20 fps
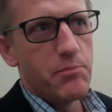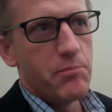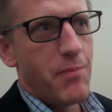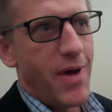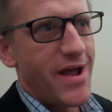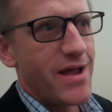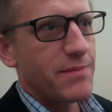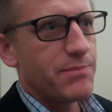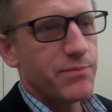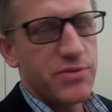
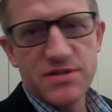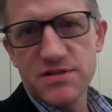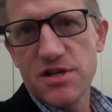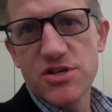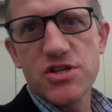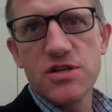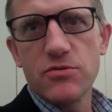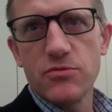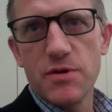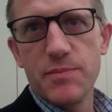my
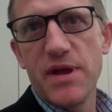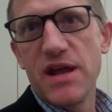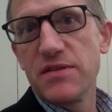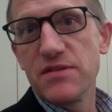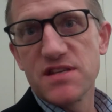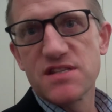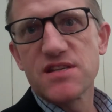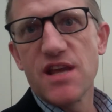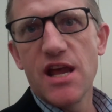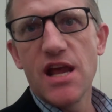position
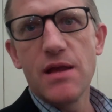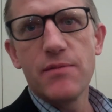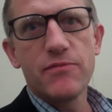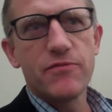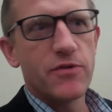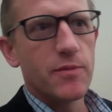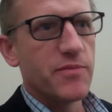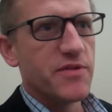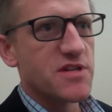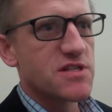remained the same
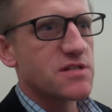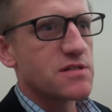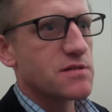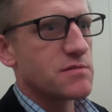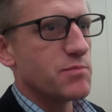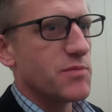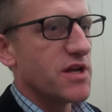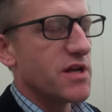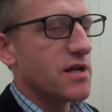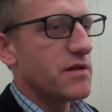from
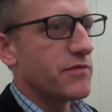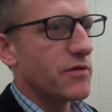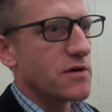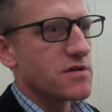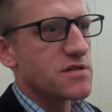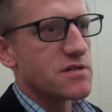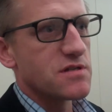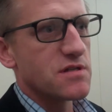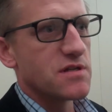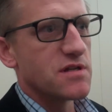this meeting
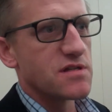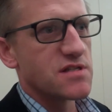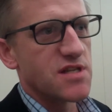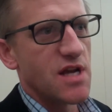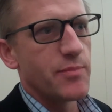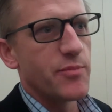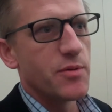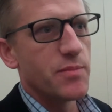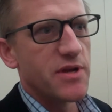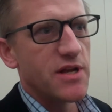versus the
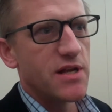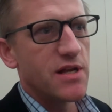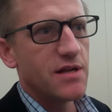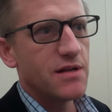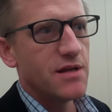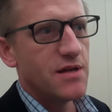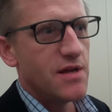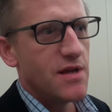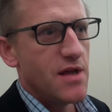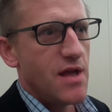December meeting.
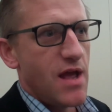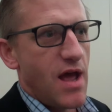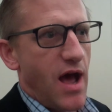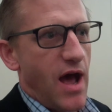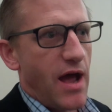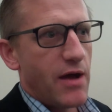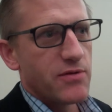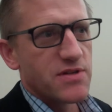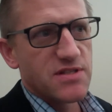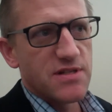
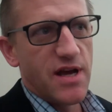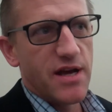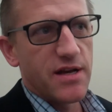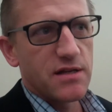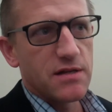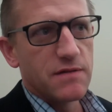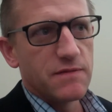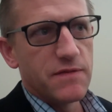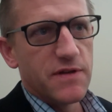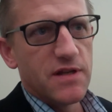I was
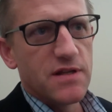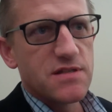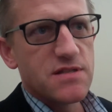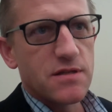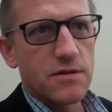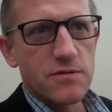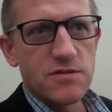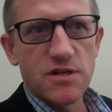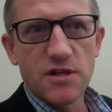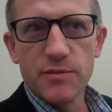not convinced
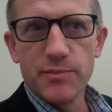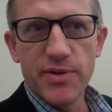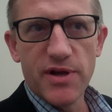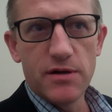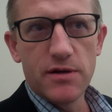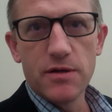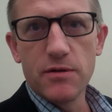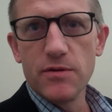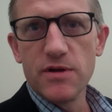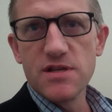there was a
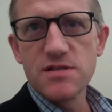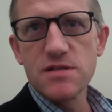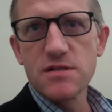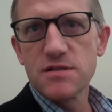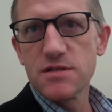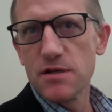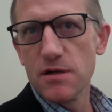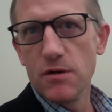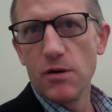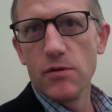compelling reason
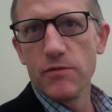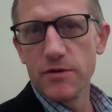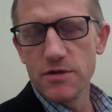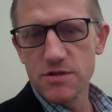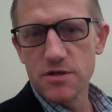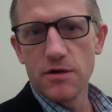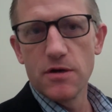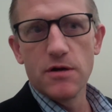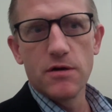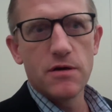to
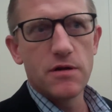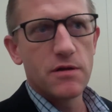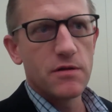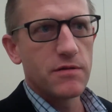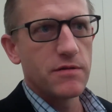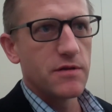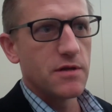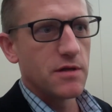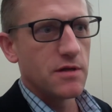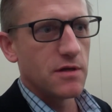overturn
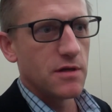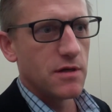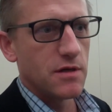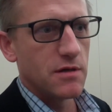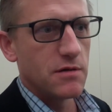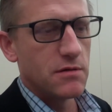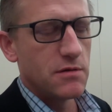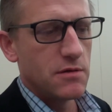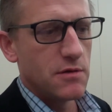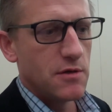
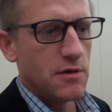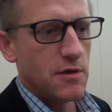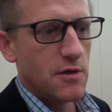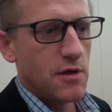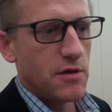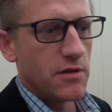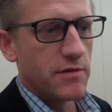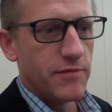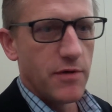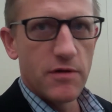the
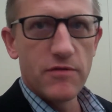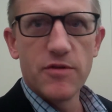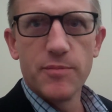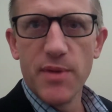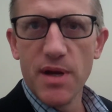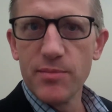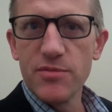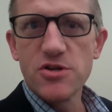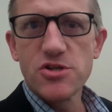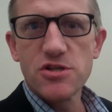vote of the
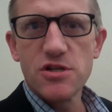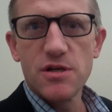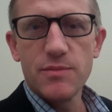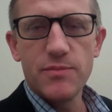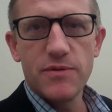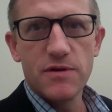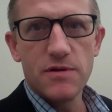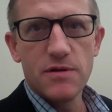membership,